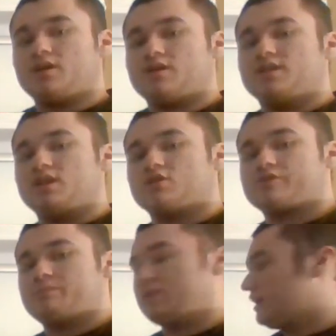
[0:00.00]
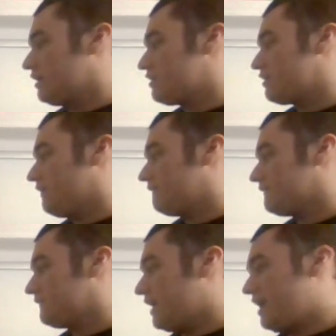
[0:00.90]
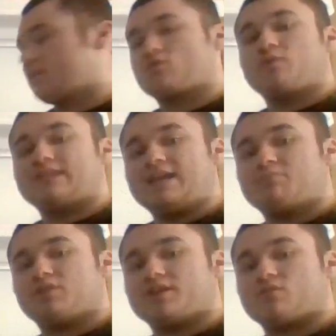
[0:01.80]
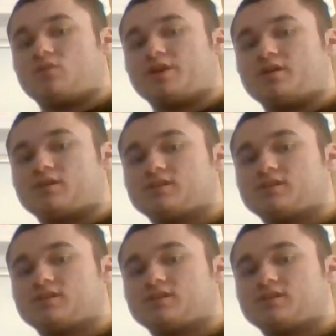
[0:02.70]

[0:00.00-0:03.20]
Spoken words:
then you replace x with a plus 1